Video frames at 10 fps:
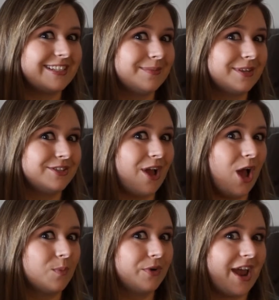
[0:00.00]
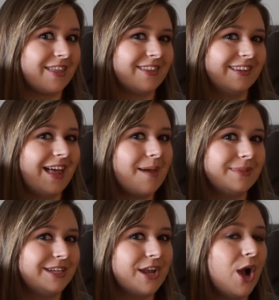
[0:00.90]
tips on dog breath, let
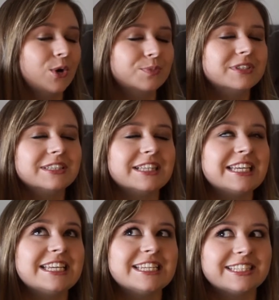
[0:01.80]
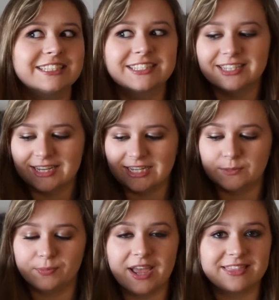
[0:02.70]
me know, please. His
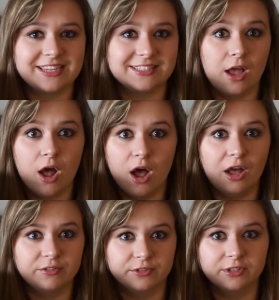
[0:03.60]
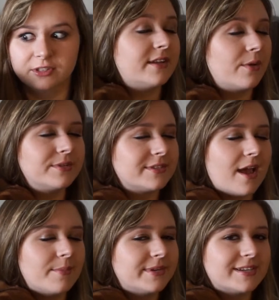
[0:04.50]
breath is awful. No, it's
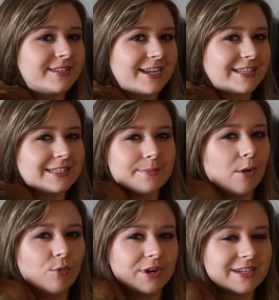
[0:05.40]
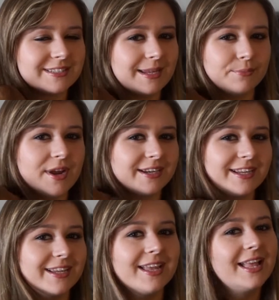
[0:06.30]
not, because I can smell more because I'm
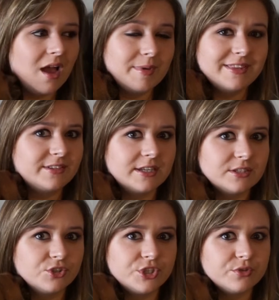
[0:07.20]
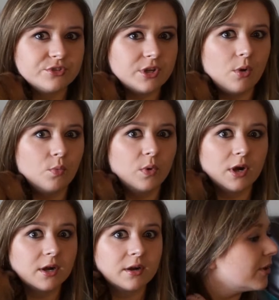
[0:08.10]
pregnant. And dental chews don't
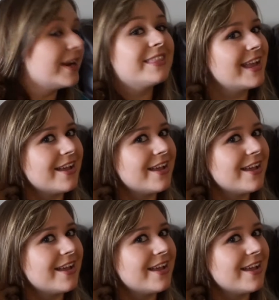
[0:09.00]
work. So anything